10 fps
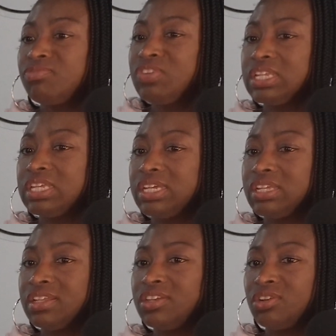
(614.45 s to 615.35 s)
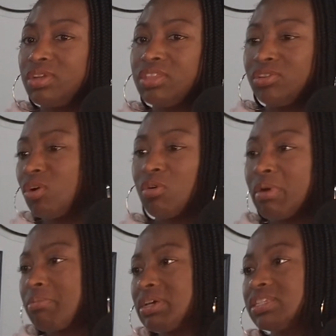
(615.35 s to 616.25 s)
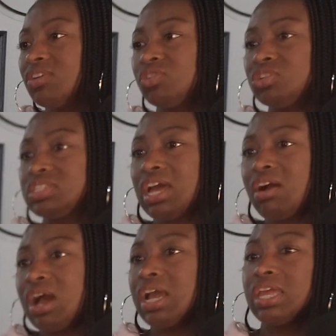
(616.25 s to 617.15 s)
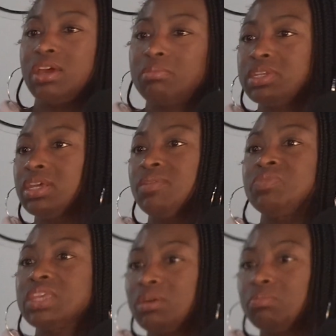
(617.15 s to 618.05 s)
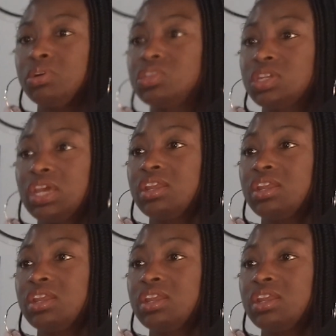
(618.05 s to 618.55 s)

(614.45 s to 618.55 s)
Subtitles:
feeling, you know, either low about myself or just how I kept kept pushing.